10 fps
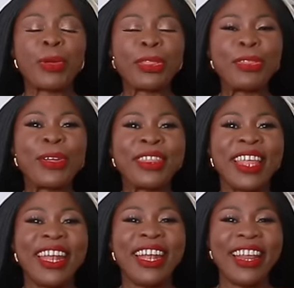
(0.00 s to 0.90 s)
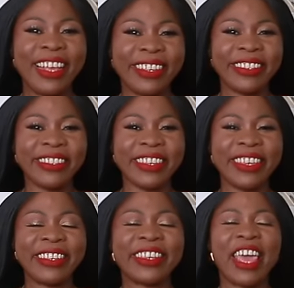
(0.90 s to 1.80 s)
but not the least
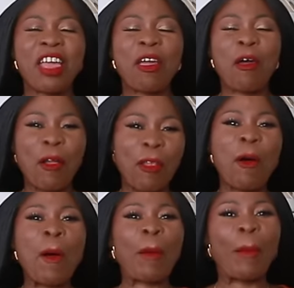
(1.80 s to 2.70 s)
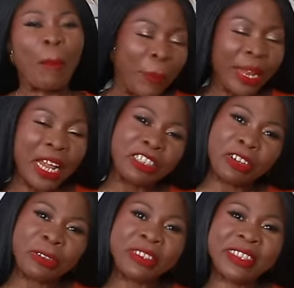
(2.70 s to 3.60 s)
is a color
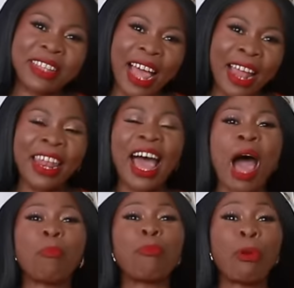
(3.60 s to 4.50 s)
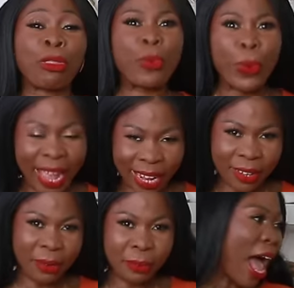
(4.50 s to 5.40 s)
combination style I put
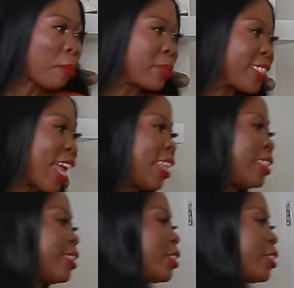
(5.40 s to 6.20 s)
together. I'm styling